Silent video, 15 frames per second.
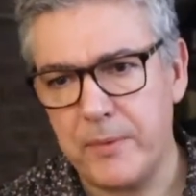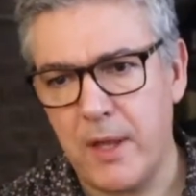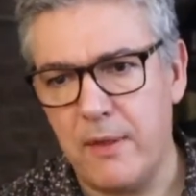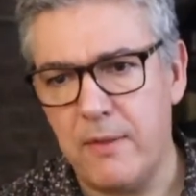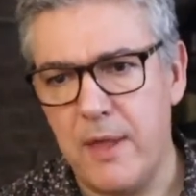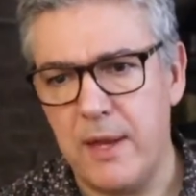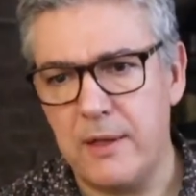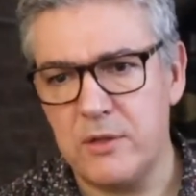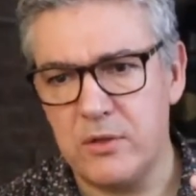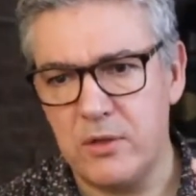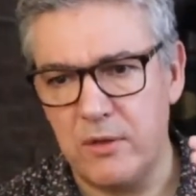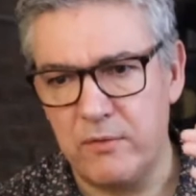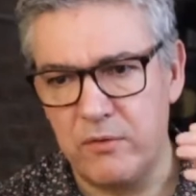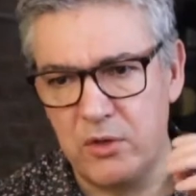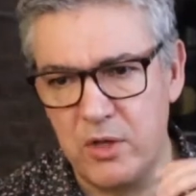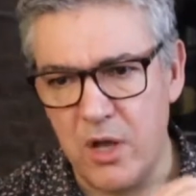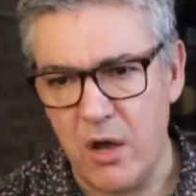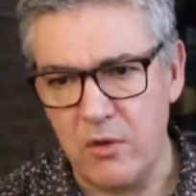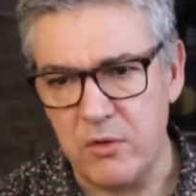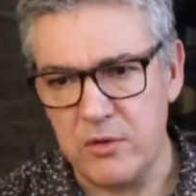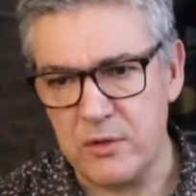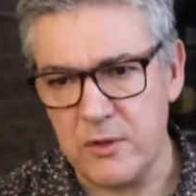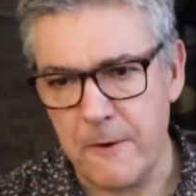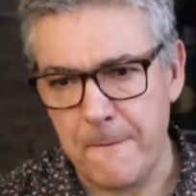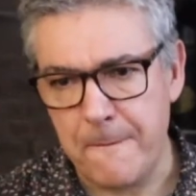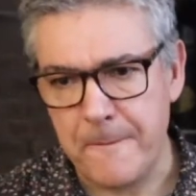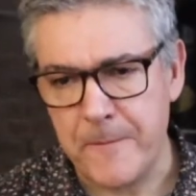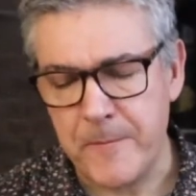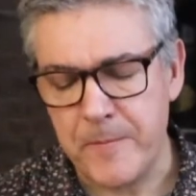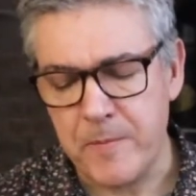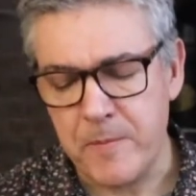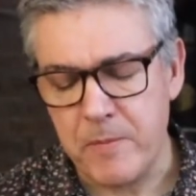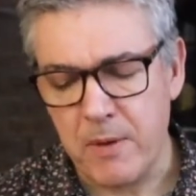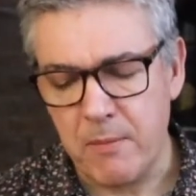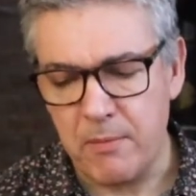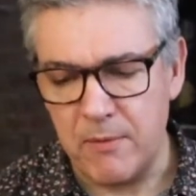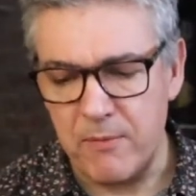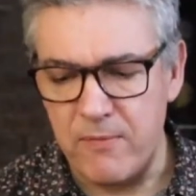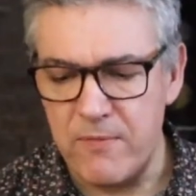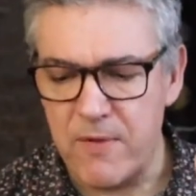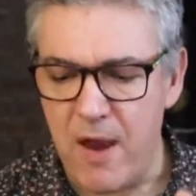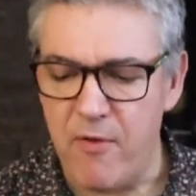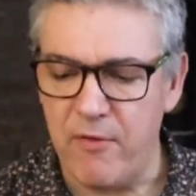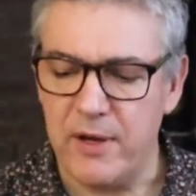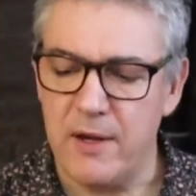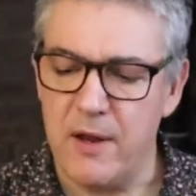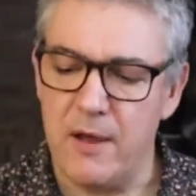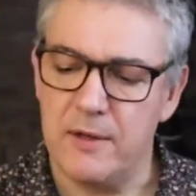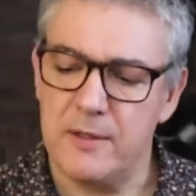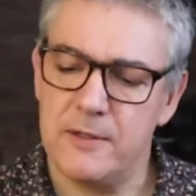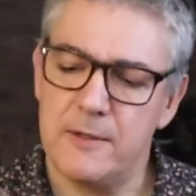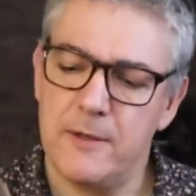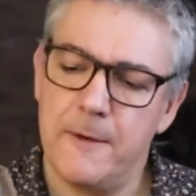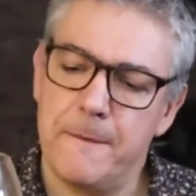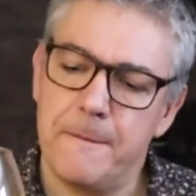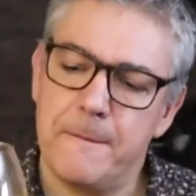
And then sort of goes, but very nice.